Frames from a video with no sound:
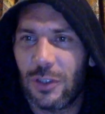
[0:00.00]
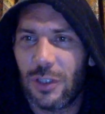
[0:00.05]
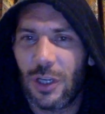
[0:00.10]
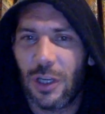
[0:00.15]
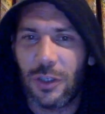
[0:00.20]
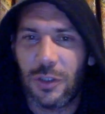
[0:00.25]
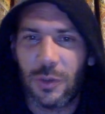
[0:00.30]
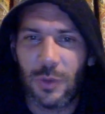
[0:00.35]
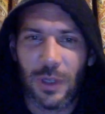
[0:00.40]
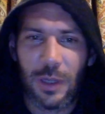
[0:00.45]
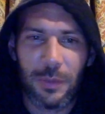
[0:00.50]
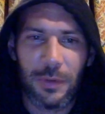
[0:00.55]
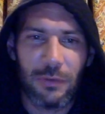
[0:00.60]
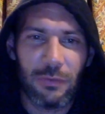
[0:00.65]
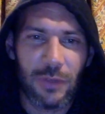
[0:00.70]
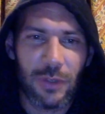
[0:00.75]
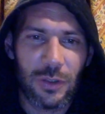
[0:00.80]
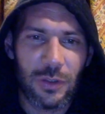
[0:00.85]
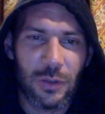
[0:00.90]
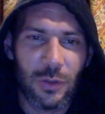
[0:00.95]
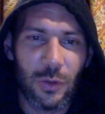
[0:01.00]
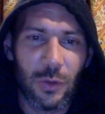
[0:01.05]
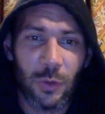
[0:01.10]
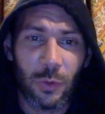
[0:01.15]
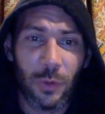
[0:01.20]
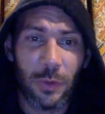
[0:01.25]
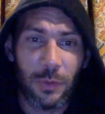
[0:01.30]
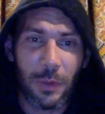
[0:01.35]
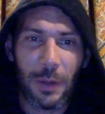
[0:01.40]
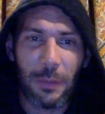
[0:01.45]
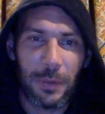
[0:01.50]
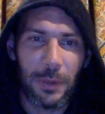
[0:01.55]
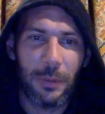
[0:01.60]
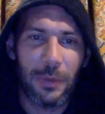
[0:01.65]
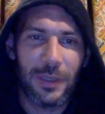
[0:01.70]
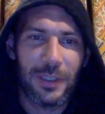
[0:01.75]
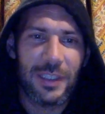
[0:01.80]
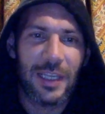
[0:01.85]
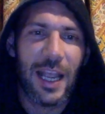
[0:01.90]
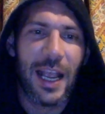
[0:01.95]
judged, without being ridiculed, or without
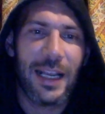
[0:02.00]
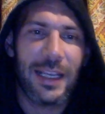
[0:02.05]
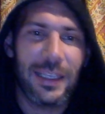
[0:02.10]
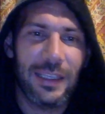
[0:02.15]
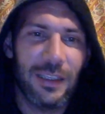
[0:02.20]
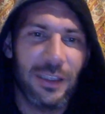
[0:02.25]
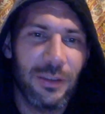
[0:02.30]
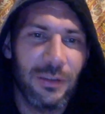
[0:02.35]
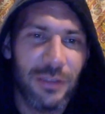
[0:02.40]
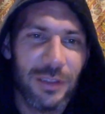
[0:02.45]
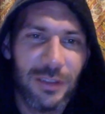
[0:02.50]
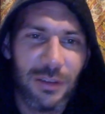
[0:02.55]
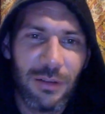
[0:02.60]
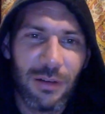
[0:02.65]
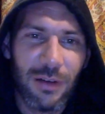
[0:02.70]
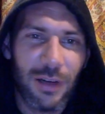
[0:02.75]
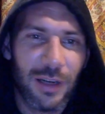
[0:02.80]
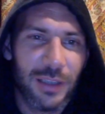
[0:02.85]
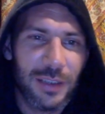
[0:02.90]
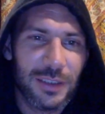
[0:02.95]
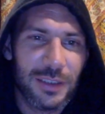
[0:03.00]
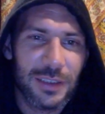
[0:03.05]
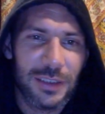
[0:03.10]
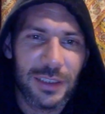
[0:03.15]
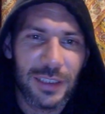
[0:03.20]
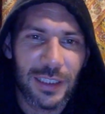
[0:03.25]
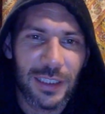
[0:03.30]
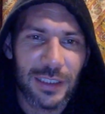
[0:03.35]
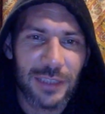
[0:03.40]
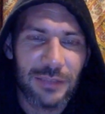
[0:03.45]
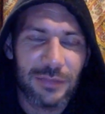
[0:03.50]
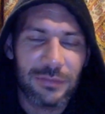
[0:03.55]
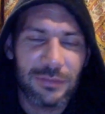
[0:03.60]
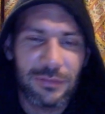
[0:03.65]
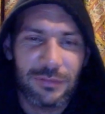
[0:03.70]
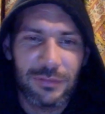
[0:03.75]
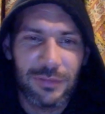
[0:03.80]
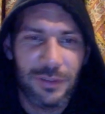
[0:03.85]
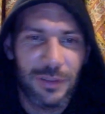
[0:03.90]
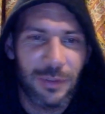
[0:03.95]
people attacking you. And do you know what? I just think that's
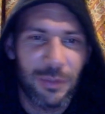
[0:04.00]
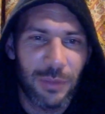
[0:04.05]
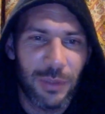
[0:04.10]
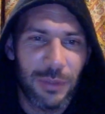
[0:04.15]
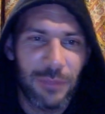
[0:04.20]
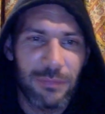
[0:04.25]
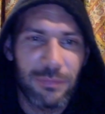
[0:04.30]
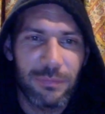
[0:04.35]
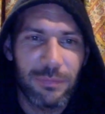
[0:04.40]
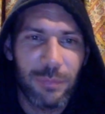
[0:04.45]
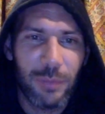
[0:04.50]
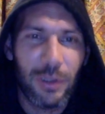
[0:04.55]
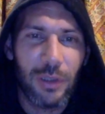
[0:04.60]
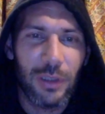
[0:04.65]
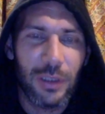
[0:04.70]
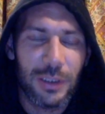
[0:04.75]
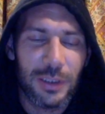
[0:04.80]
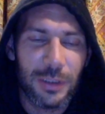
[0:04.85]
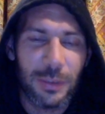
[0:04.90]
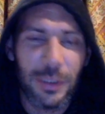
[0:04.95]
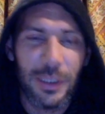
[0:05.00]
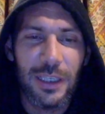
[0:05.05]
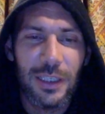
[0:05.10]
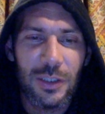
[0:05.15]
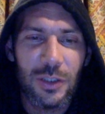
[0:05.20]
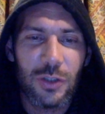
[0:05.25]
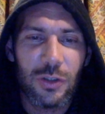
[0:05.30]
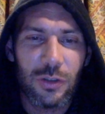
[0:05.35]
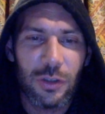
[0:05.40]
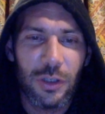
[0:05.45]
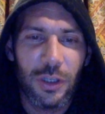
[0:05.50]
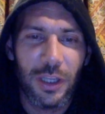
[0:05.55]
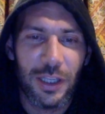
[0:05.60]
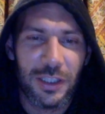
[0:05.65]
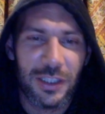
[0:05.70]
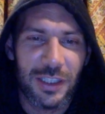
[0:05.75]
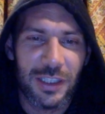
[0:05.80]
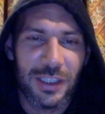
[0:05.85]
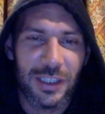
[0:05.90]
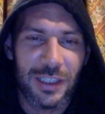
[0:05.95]
complete bollocks. I mean, it is true
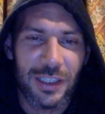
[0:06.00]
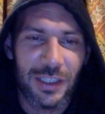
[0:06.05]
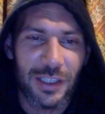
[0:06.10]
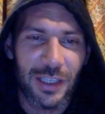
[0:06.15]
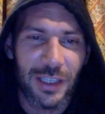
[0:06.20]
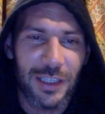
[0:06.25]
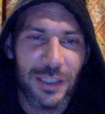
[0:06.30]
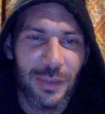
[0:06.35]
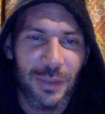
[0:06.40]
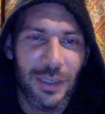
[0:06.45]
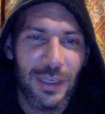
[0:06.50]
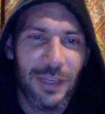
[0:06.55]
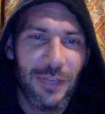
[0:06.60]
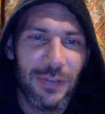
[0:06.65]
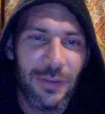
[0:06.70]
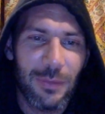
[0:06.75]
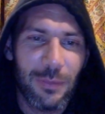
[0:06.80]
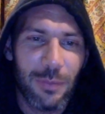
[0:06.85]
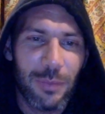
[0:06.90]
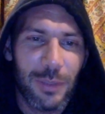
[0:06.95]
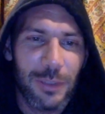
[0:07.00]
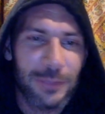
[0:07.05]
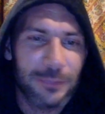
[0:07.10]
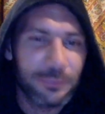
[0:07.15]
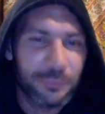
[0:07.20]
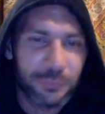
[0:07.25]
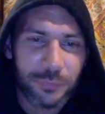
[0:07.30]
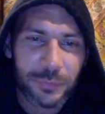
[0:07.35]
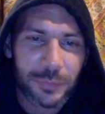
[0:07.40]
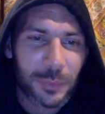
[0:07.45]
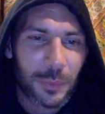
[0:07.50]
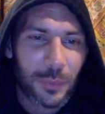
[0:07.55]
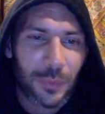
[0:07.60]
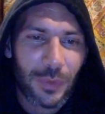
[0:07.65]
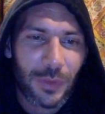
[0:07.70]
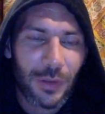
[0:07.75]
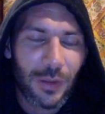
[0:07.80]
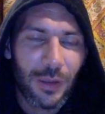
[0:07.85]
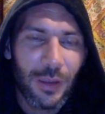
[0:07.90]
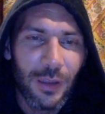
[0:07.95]
that's the society we live in, but
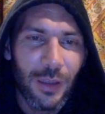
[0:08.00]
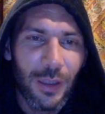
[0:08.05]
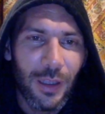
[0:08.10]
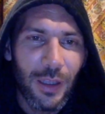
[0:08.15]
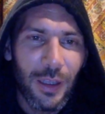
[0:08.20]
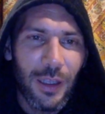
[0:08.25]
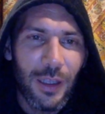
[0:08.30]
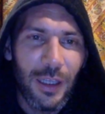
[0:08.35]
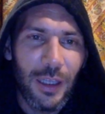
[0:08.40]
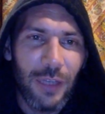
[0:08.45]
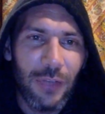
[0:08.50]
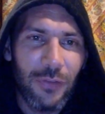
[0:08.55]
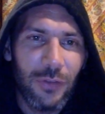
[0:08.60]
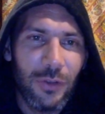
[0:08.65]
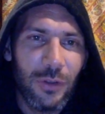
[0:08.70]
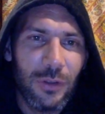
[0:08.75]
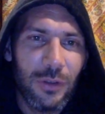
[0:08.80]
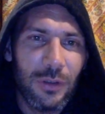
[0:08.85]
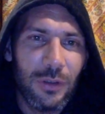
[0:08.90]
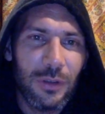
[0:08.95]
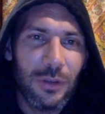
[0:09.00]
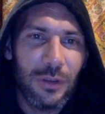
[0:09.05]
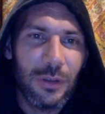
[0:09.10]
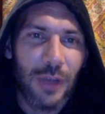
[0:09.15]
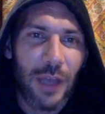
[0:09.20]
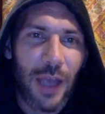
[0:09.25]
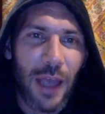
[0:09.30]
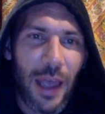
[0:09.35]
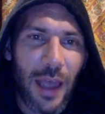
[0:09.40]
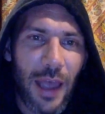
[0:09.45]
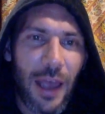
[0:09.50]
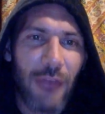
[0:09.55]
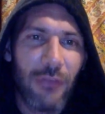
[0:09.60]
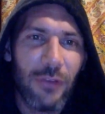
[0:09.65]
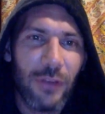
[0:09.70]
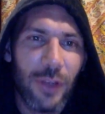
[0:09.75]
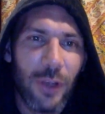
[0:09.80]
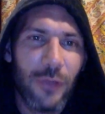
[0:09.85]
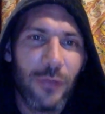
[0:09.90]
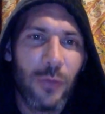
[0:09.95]
if you're
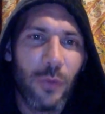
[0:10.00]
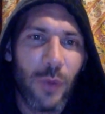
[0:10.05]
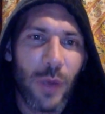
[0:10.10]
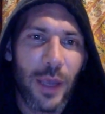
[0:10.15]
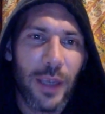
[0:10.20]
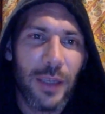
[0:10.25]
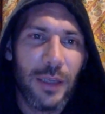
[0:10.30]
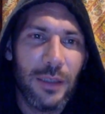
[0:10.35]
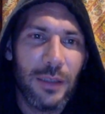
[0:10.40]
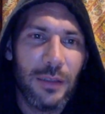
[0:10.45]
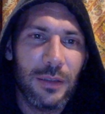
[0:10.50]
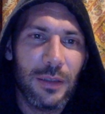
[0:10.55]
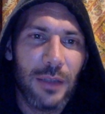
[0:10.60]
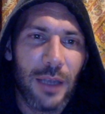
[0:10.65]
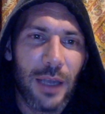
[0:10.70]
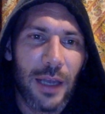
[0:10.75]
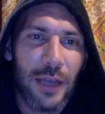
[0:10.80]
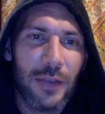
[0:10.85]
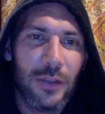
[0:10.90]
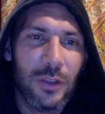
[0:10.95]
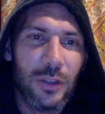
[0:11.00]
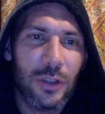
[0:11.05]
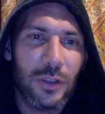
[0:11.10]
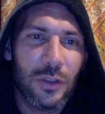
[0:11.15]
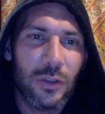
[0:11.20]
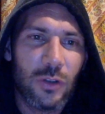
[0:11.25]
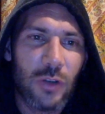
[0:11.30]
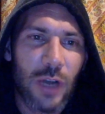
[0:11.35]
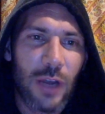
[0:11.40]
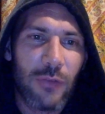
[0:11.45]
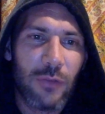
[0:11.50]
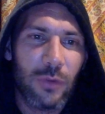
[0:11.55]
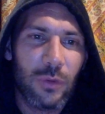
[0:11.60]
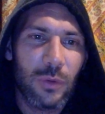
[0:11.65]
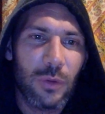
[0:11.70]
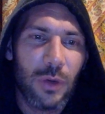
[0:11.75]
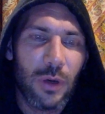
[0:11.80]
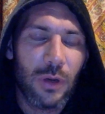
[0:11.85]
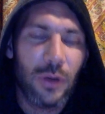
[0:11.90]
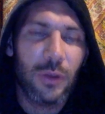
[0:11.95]
heavily overweight and you're going to
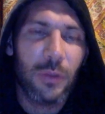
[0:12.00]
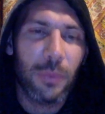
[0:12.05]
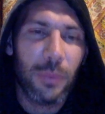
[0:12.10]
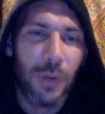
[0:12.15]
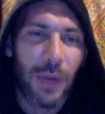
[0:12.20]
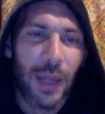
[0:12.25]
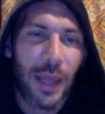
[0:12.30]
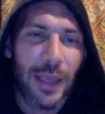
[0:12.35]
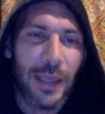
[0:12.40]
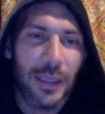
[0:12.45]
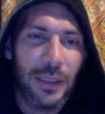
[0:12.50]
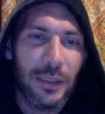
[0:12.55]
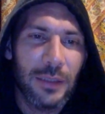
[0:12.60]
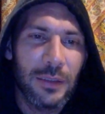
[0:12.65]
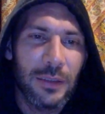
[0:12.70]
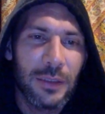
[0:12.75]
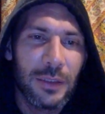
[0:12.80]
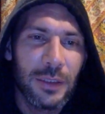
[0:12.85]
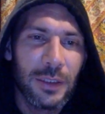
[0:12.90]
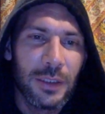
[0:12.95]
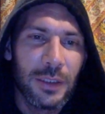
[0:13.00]
travel on a plane,